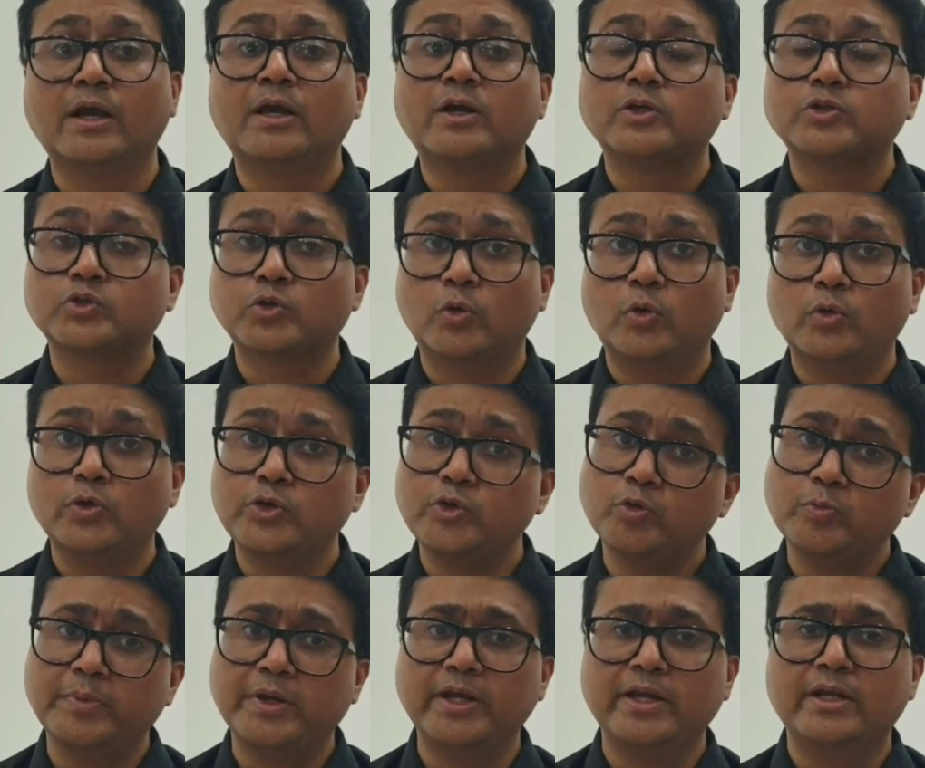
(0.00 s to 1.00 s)
So
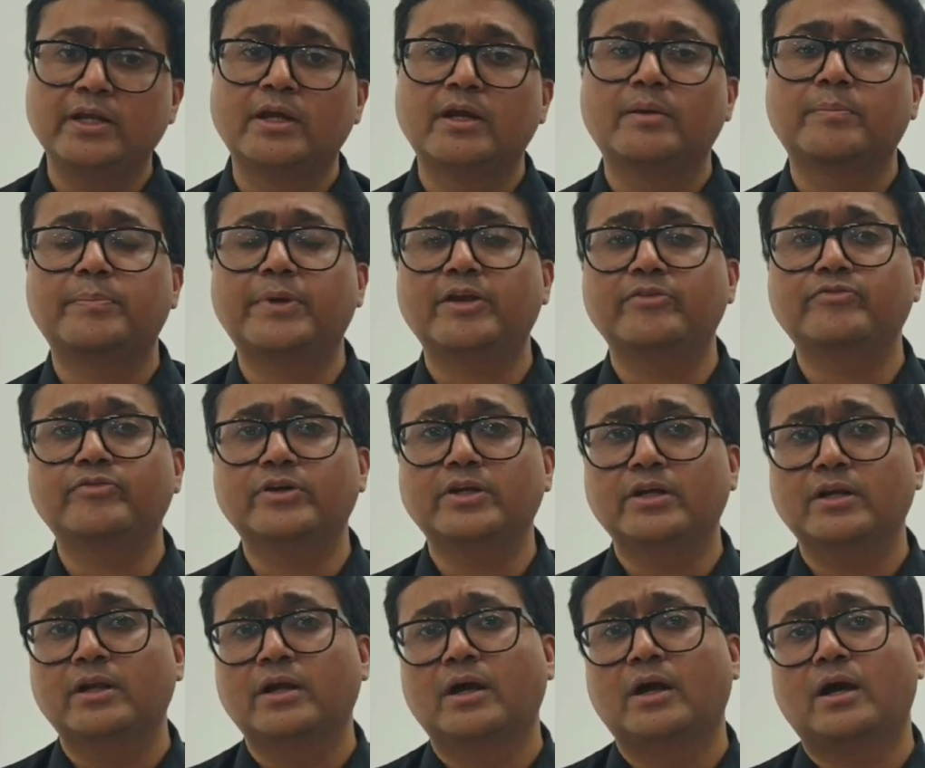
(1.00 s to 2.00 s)
you may prefer
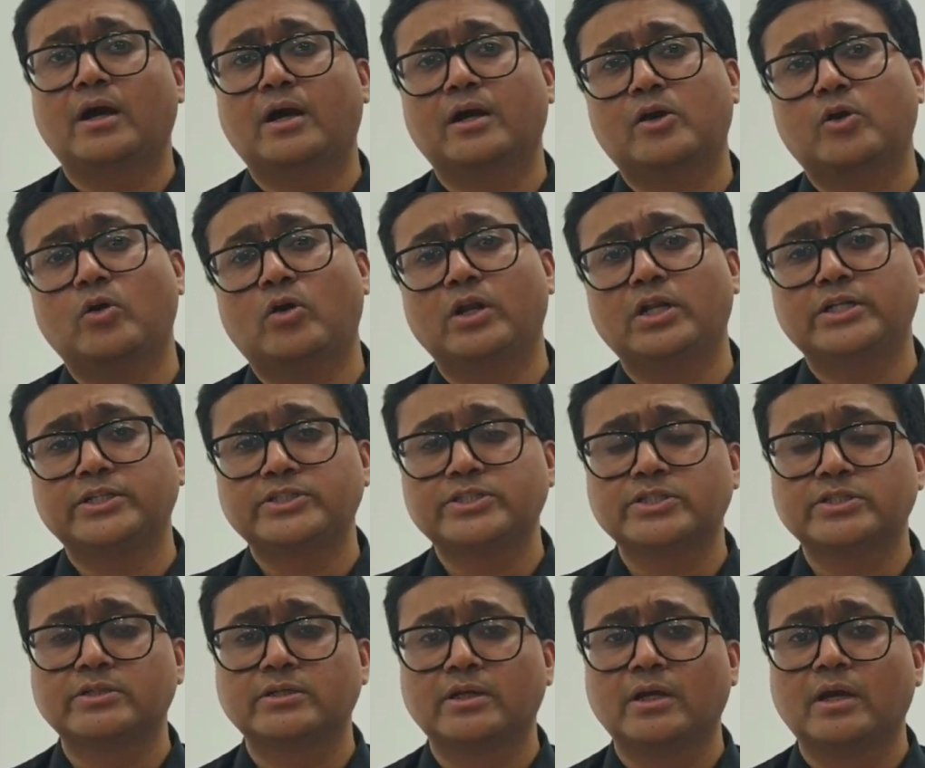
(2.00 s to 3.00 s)
a
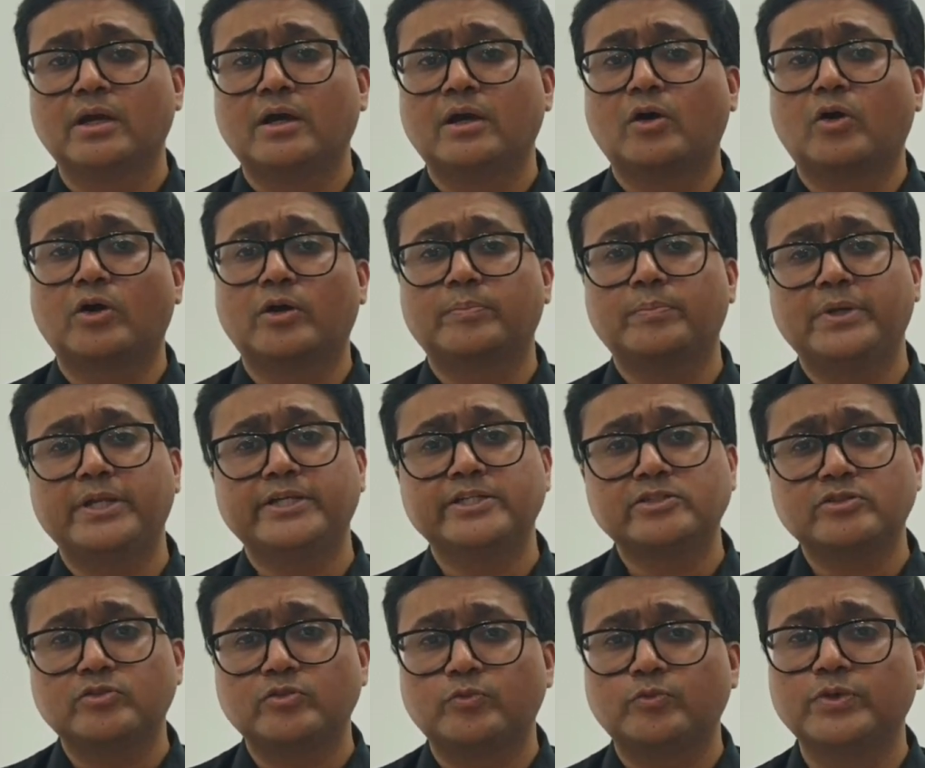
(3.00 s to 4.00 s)
college or a
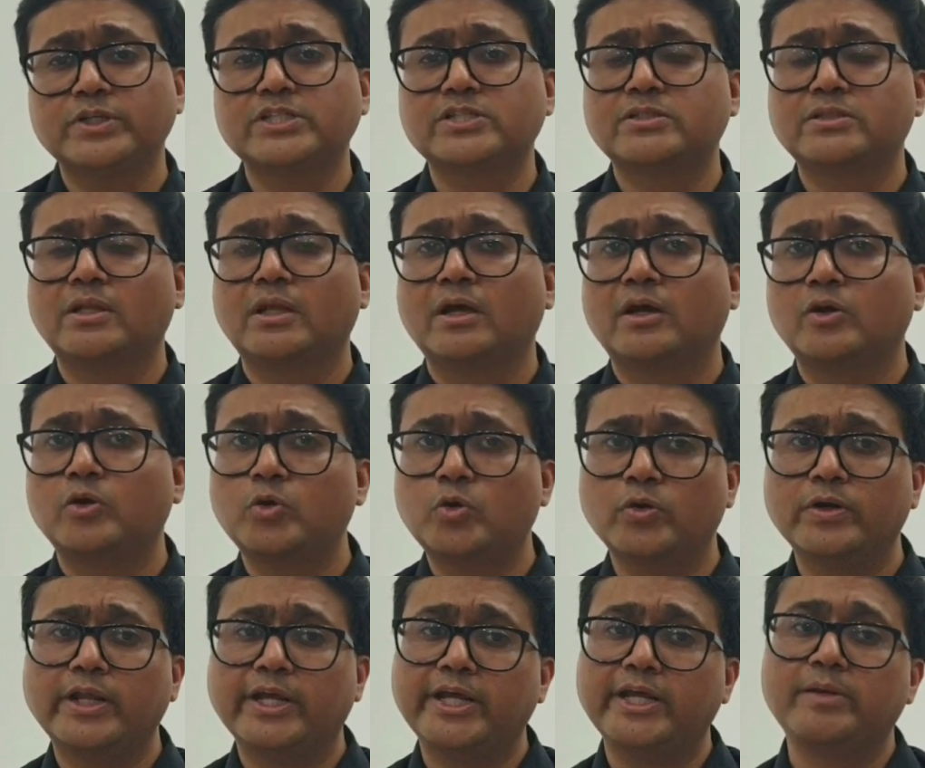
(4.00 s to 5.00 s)
place with
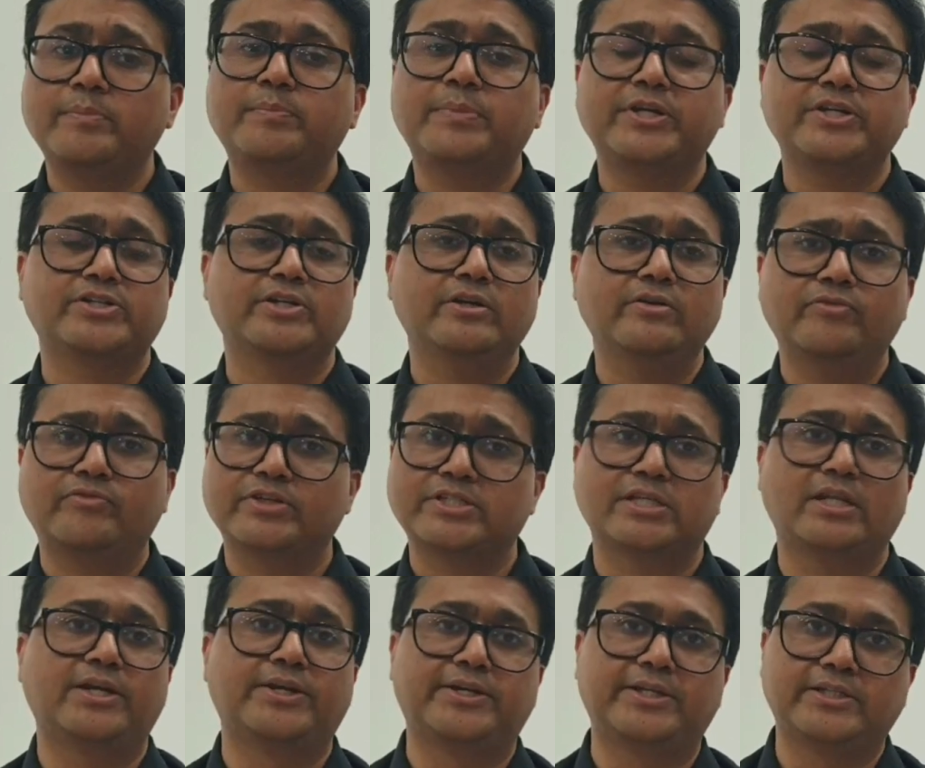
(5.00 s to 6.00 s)
good inpatient
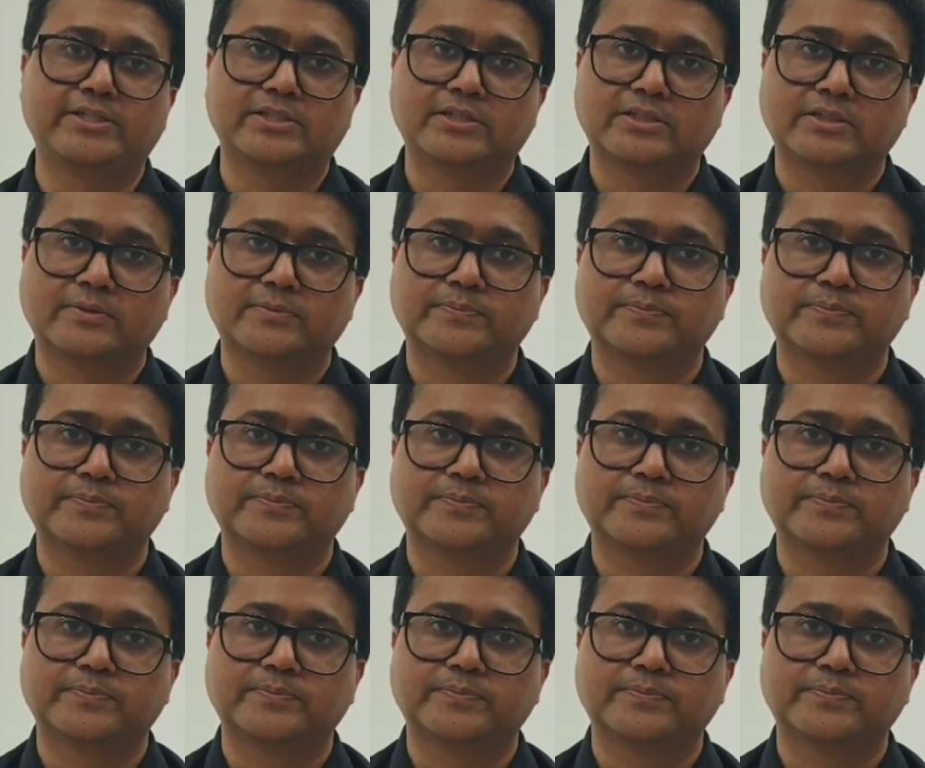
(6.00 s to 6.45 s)
facilities.